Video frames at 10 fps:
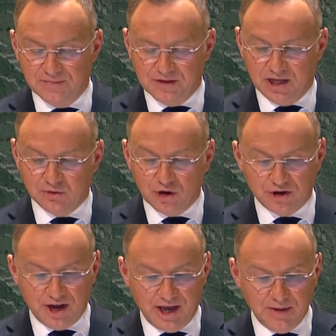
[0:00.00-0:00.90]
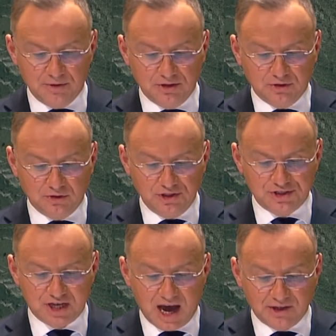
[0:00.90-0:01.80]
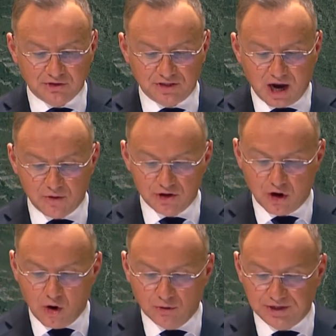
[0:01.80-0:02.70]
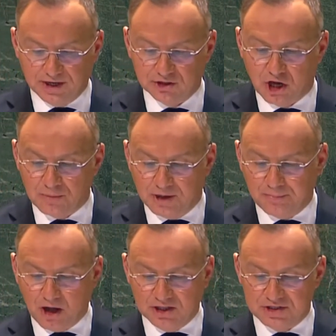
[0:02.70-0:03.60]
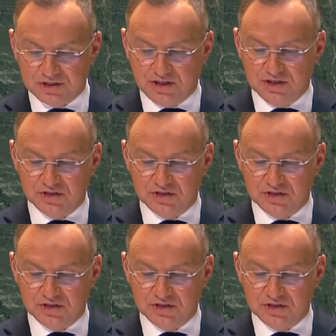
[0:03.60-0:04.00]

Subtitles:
and were able to decide on our own economic policy,